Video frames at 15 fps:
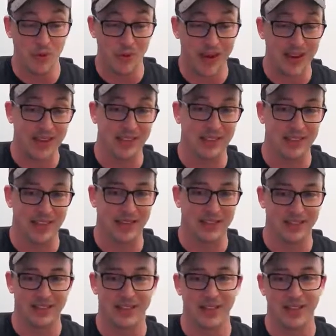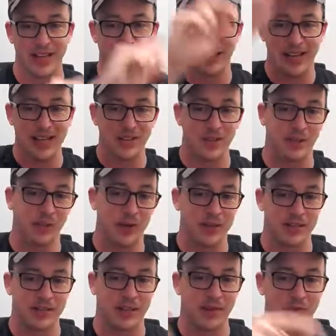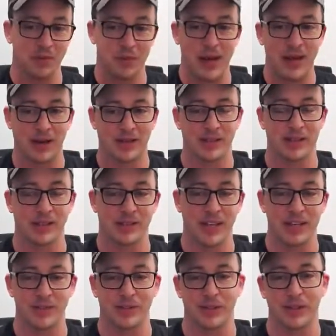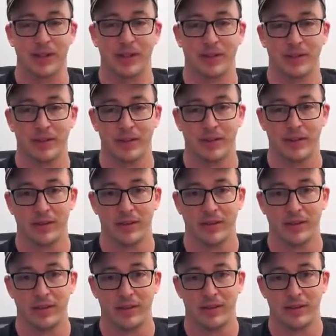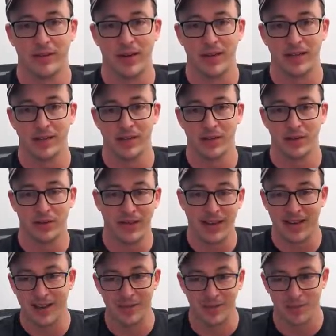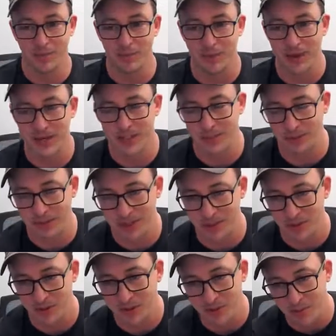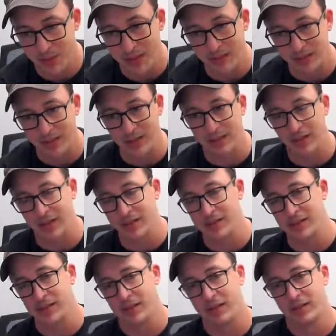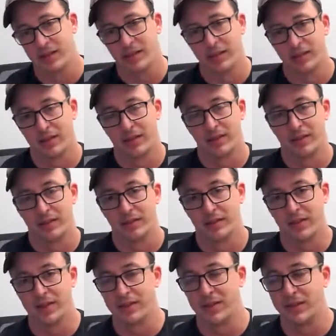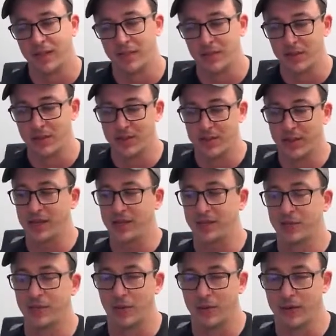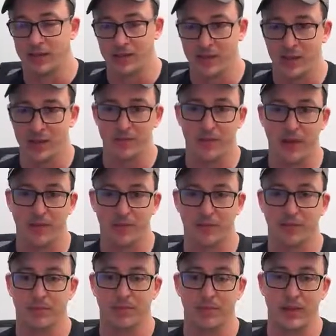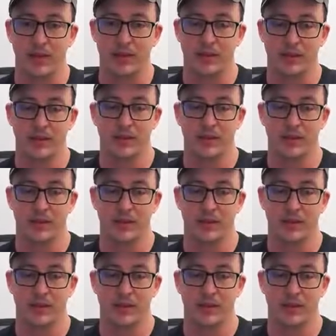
do anything until that last request comes back successfully, right? So you can't possibly double submit in that case. So that's another use case for exhaustMap. But